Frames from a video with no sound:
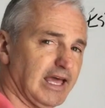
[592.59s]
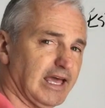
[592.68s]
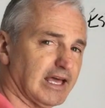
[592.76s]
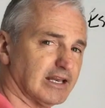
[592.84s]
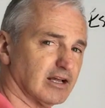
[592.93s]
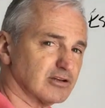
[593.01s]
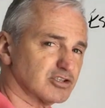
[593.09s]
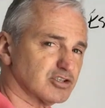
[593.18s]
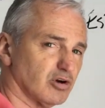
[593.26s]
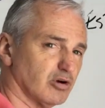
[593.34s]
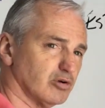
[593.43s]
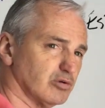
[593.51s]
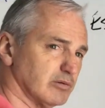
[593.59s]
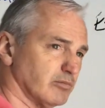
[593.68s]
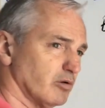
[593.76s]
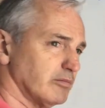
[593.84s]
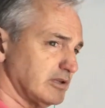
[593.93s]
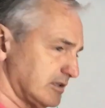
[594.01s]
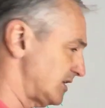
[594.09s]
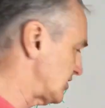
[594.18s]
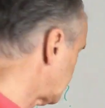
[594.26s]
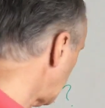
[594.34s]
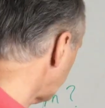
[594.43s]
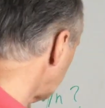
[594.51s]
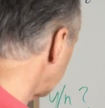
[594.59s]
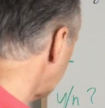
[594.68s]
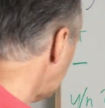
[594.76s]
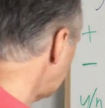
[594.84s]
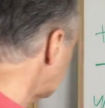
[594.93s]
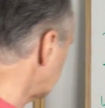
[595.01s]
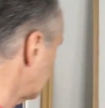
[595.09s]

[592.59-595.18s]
And I'll show you in a moment an example of that.